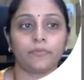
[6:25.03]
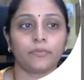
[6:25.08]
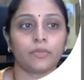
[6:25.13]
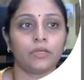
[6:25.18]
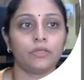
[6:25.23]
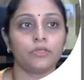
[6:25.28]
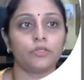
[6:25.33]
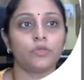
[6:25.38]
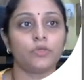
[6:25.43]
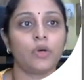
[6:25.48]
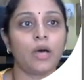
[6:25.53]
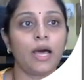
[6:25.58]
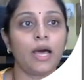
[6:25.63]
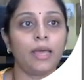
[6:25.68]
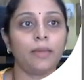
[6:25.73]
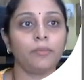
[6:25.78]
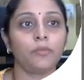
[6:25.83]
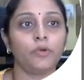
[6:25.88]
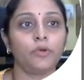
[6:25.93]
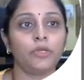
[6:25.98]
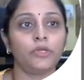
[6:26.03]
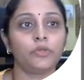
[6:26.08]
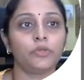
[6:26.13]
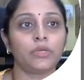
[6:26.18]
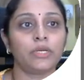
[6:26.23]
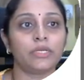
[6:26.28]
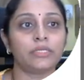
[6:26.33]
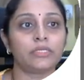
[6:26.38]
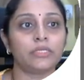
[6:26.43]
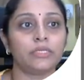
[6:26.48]
So I am going to
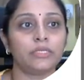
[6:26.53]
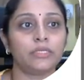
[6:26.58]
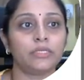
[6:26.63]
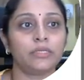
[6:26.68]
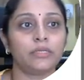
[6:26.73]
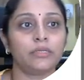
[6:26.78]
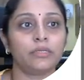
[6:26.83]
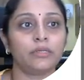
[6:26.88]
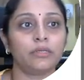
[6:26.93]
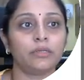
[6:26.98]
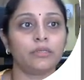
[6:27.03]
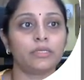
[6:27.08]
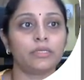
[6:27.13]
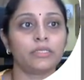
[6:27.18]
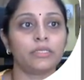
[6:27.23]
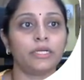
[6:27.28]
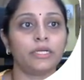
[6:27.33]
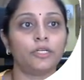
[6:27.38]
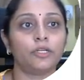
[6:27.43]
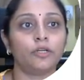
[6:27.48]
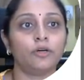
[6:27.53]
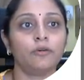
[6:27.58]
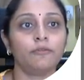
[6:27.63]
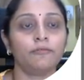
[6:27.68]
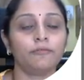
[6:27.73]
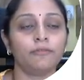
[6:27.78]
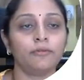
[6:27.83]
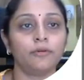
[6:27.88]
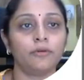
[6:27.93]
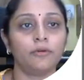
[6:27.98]
consider the set
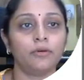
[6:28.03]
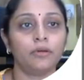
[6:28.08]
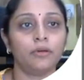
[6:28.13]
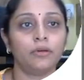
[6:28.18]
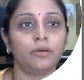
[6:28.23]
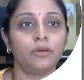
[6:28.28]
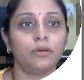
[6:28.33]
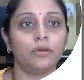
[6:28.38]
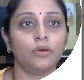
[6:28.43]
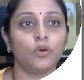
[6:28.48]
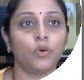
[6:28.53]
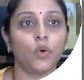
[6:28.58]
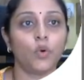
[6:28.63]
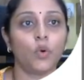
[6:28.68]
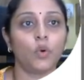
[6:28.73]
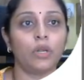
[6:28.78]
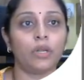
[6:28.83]
of whole